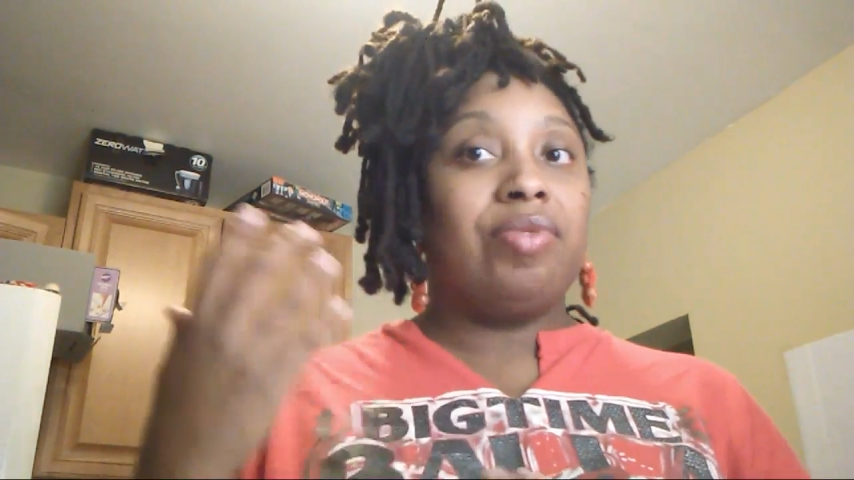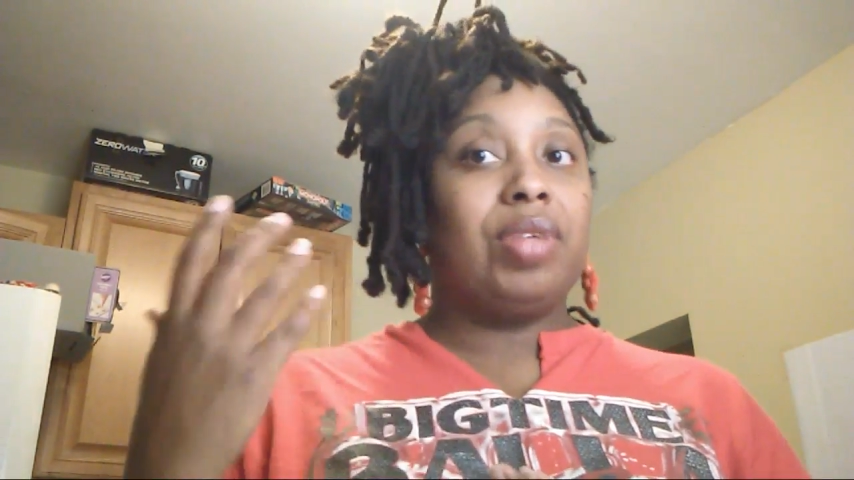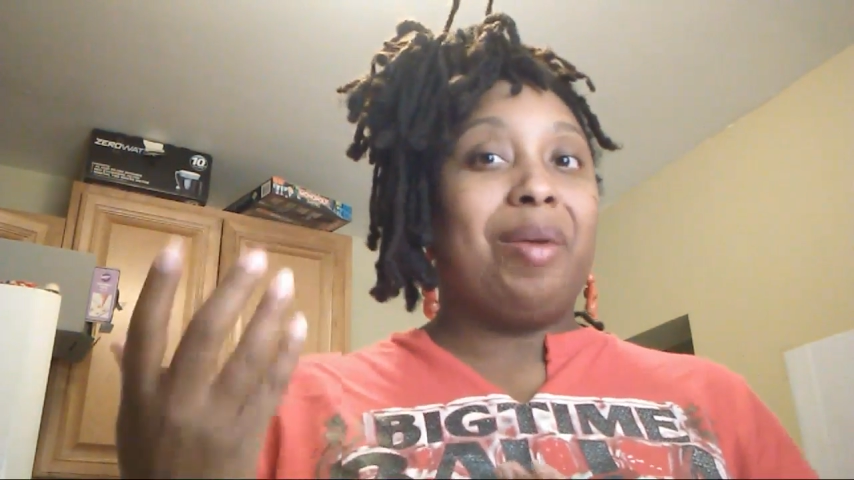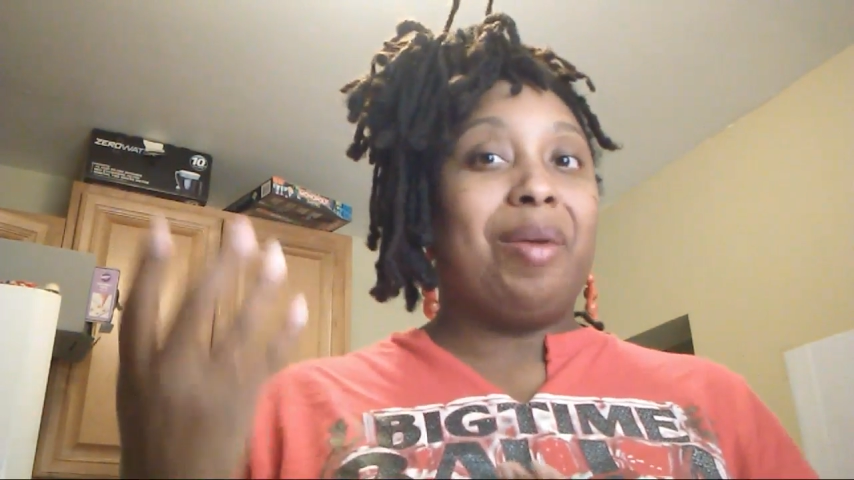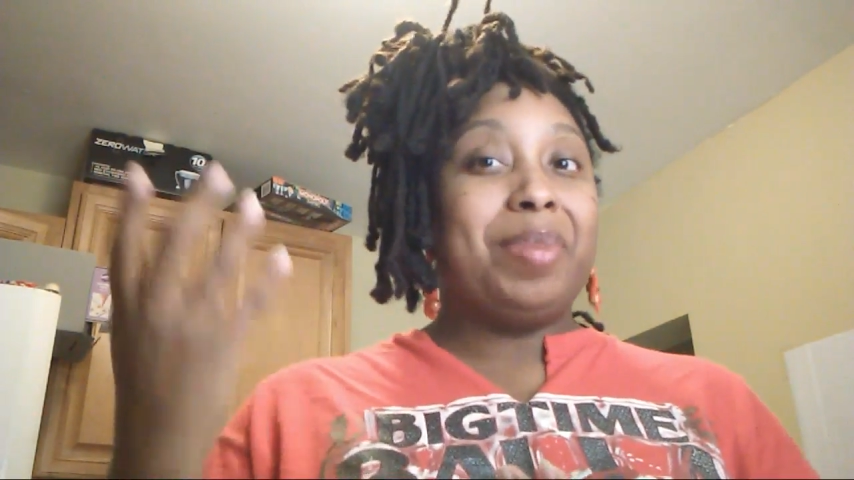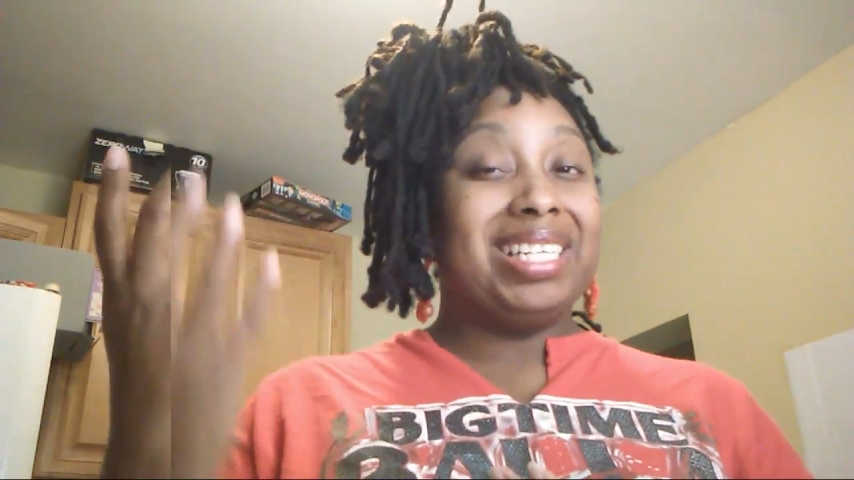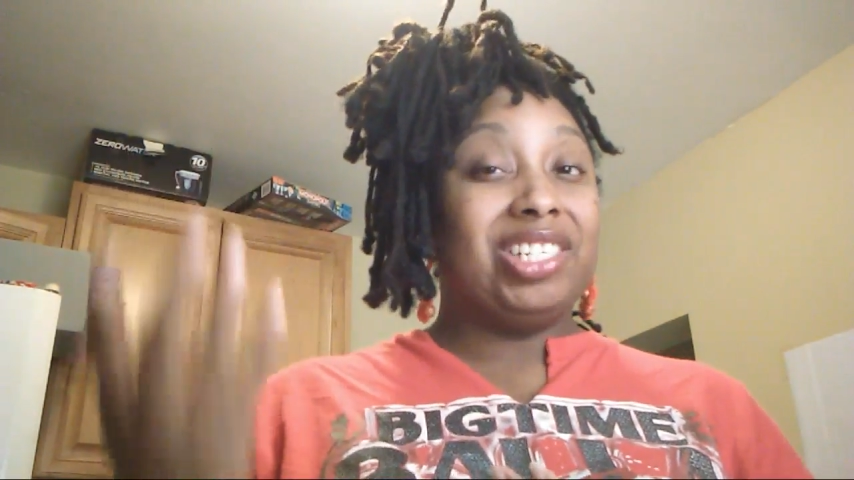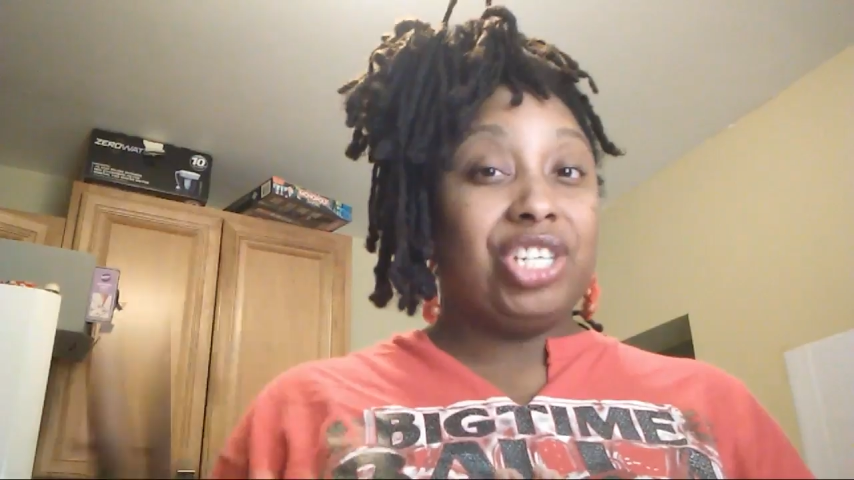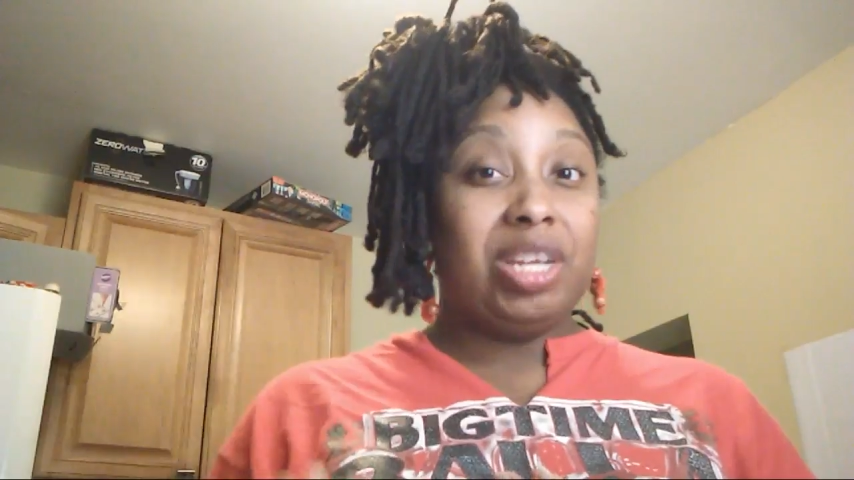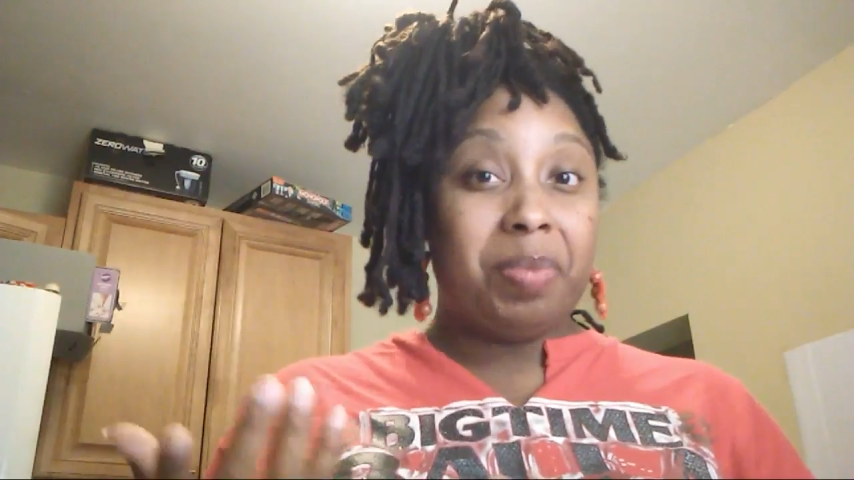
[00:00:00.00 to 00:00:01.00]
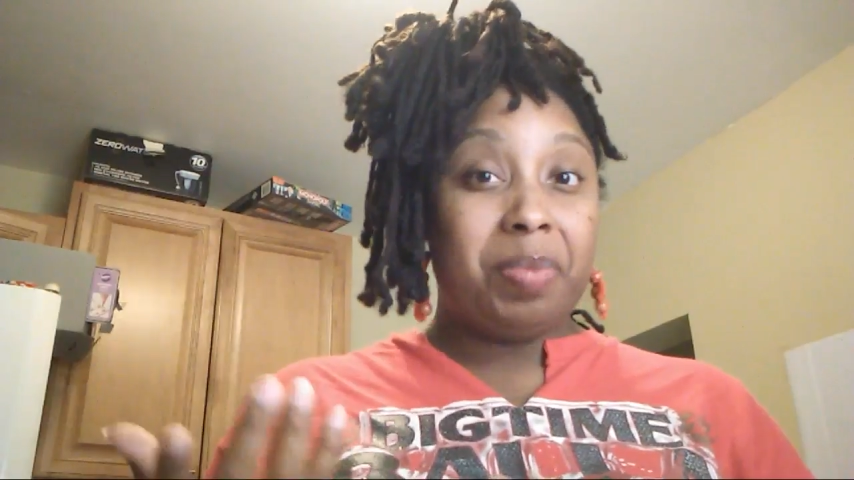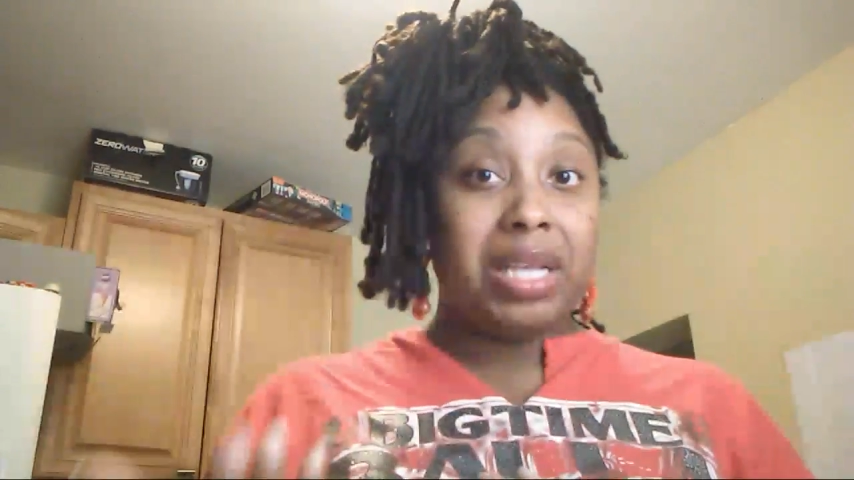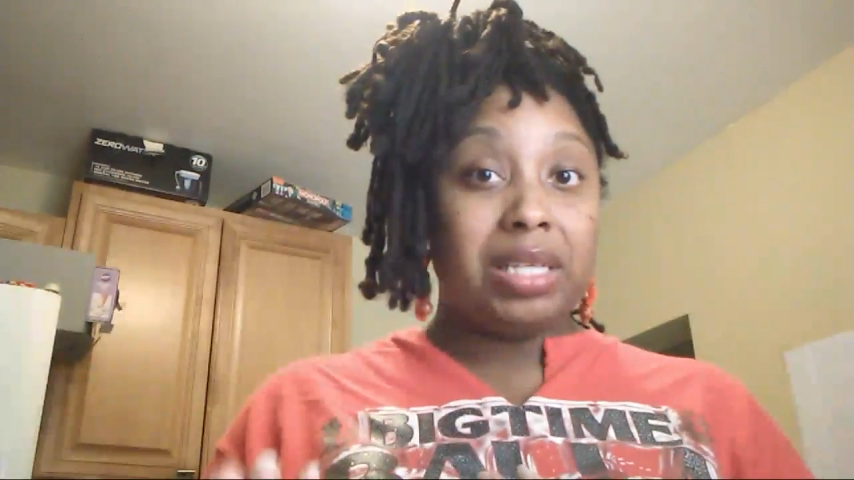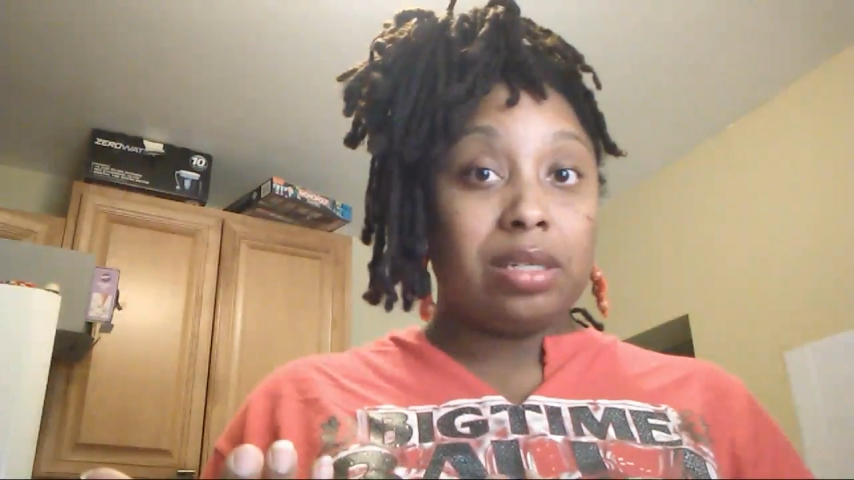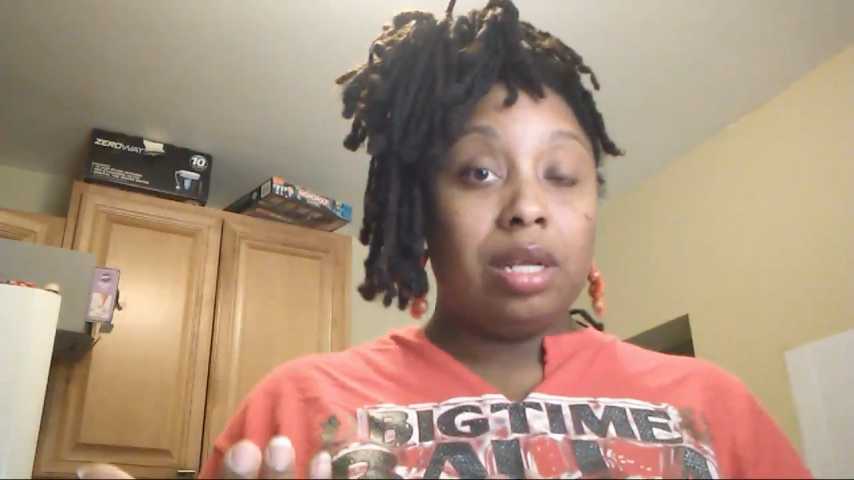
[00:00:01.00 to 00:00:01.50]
without being cheapest.